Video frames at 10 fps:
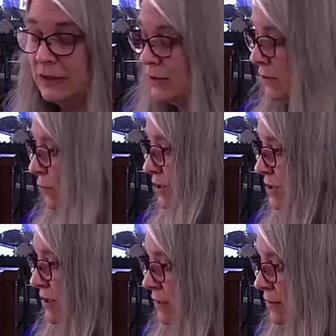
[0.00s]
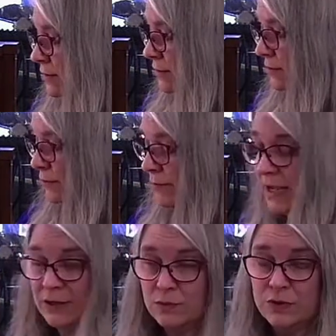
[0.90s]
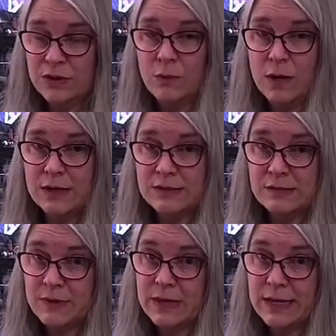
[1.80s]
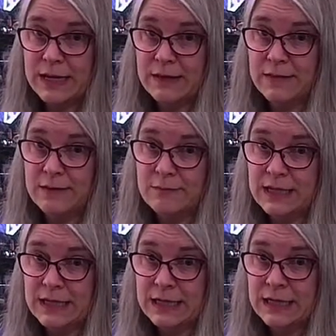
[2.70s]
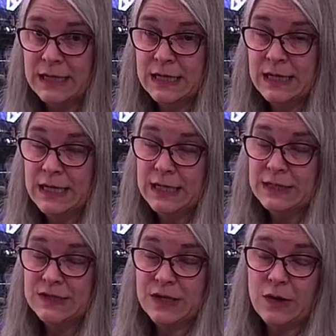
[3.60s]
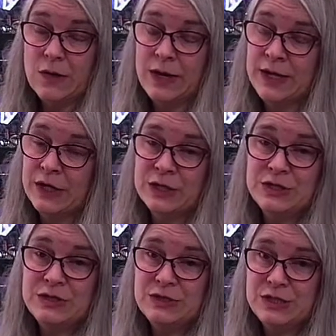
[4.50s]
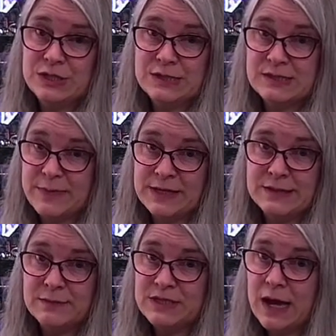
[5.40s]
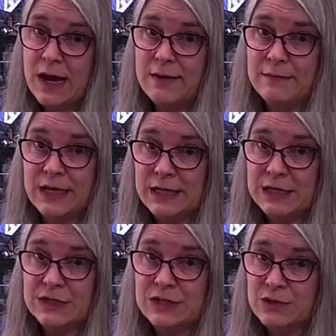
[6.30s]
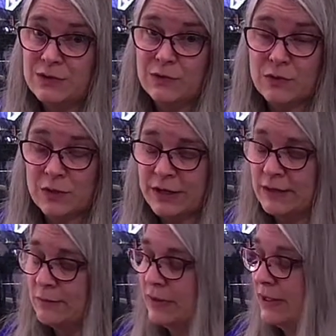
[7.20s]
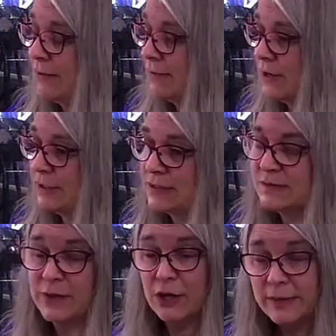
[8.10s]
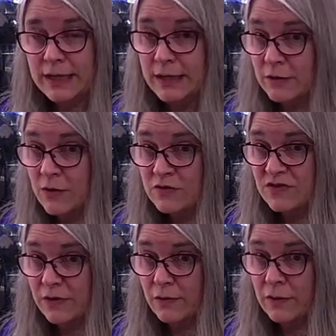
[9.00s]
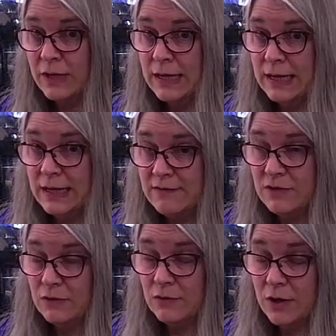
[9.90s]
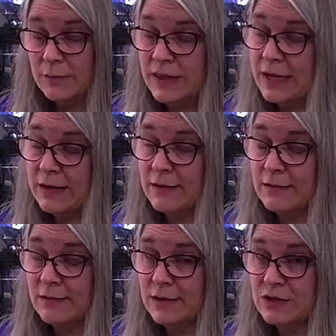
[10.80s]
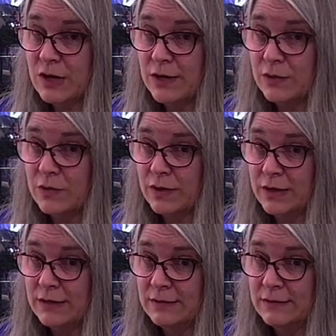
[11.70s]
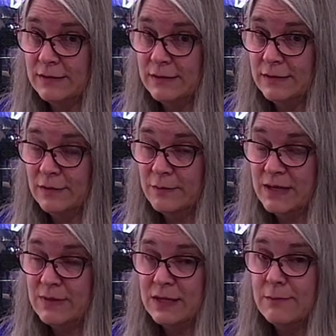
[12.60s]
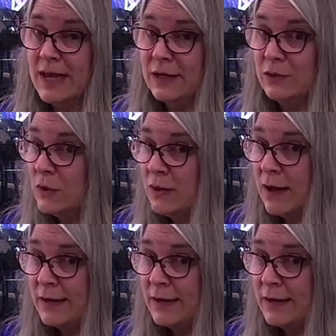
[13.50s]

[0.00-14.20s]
e which manual you want to play the MIDI. So I encourage you to just spend some time getting to know your organ, play around, experiment, and also if you are playing on an electronic organ, there may be a manual